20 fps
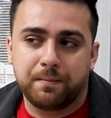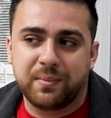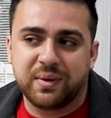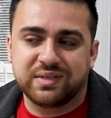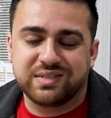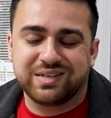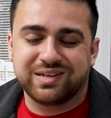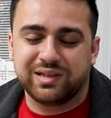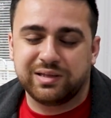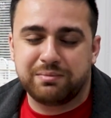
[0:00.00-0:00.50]

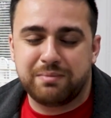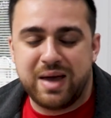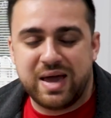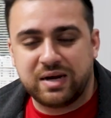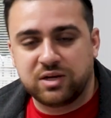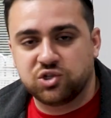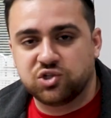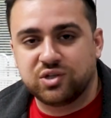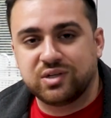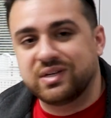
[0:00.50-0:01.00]
basically
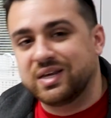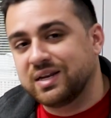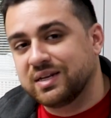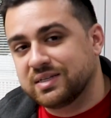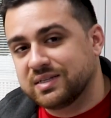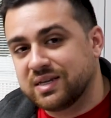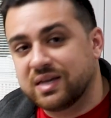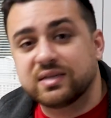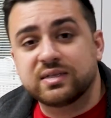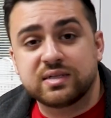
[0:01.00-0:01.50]
manage the
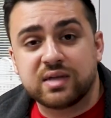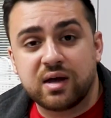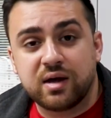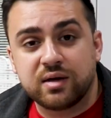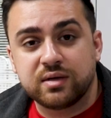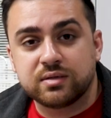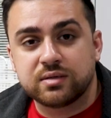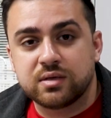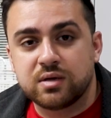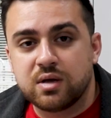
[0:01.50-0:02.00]
dataset
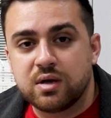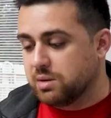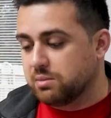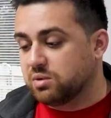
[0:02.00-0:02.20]
size.